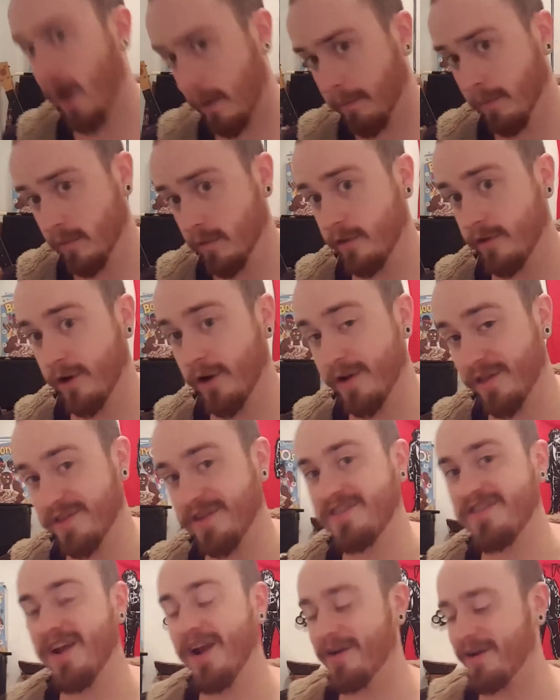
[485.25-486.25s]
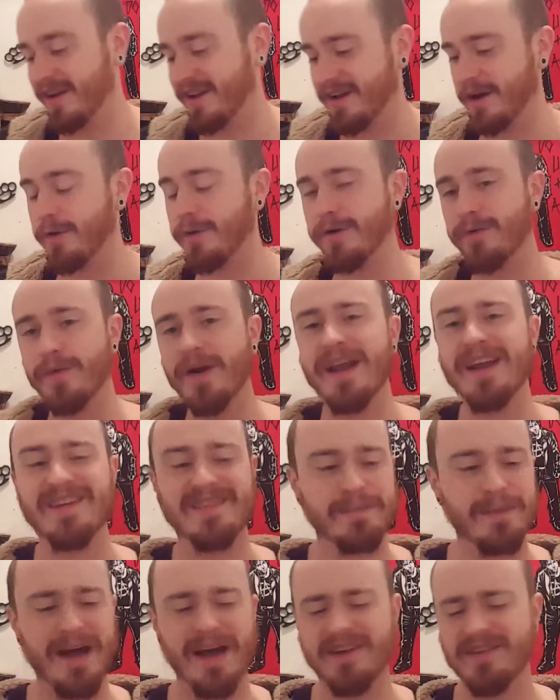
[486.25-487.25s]
up during the Jericho and
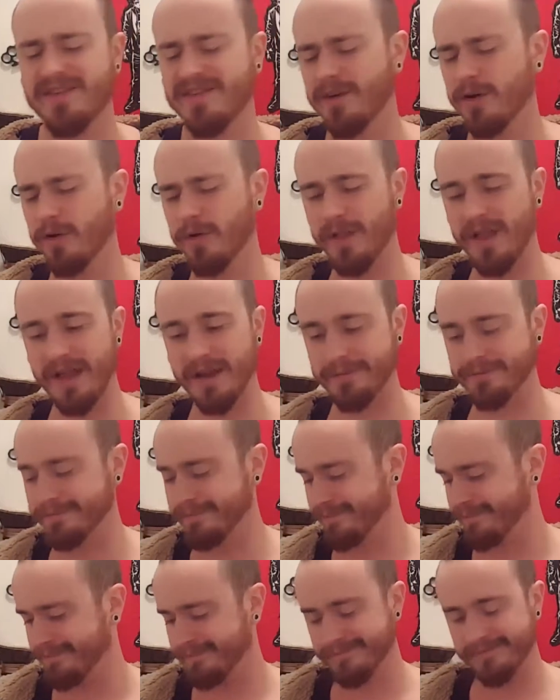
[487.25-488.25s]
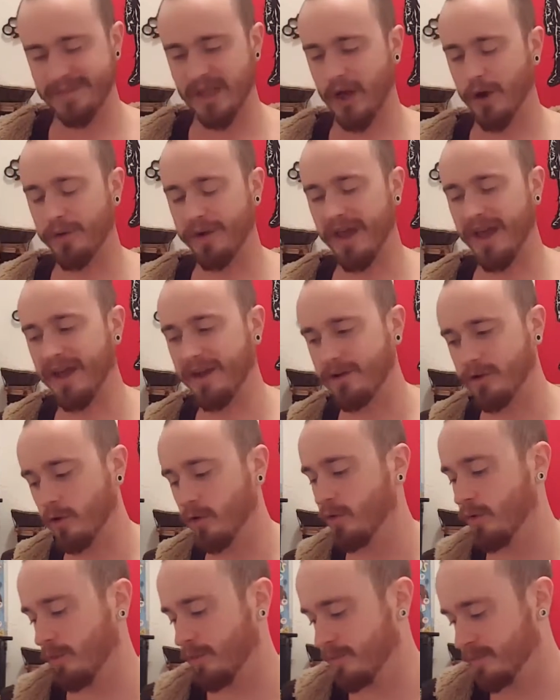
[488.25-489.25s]
Reigns match. So, like, okay,
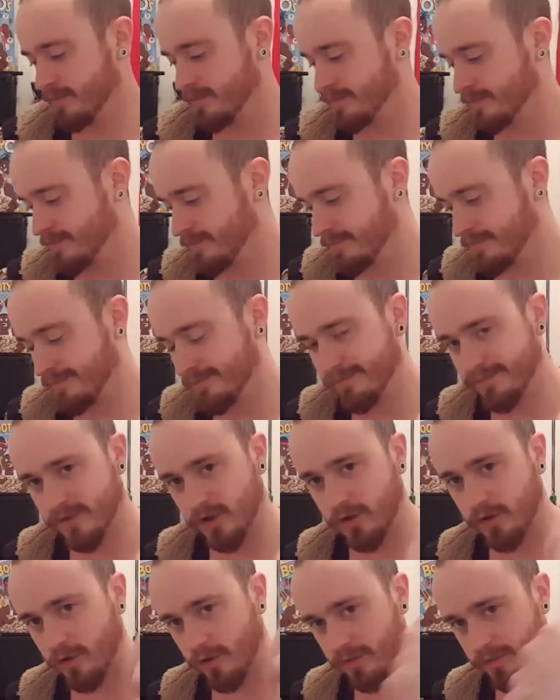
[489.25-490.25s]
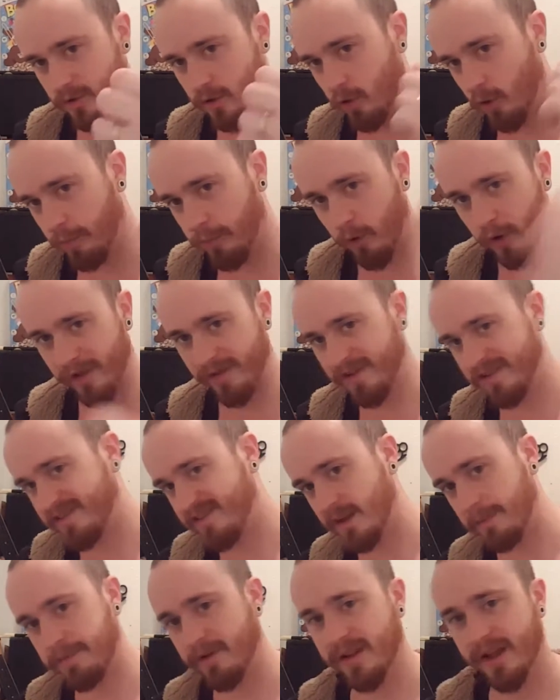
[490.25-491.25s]
cool, pointless
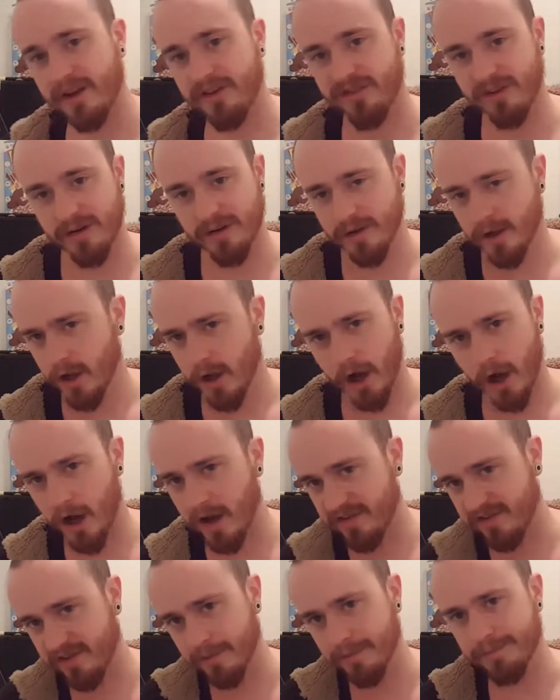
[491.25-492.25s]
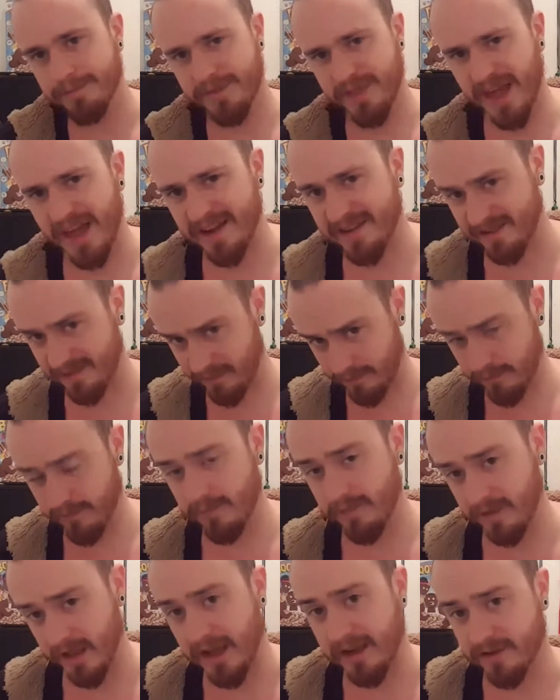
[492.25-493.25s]
stipulation. Awesome, thanks
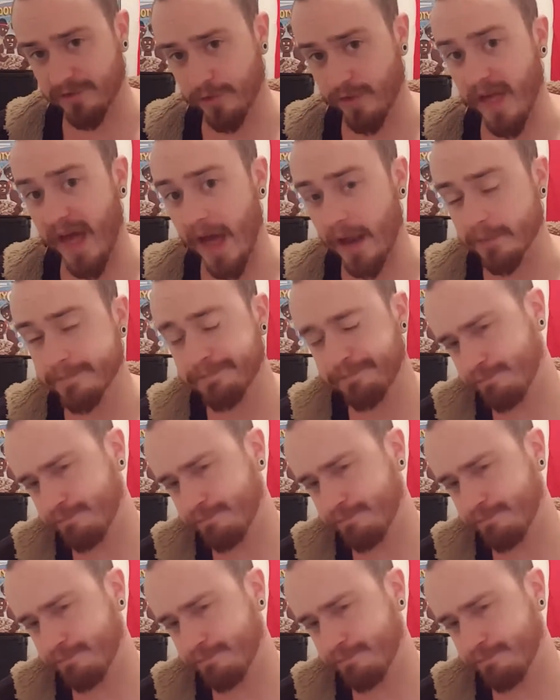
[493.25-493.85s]
for that.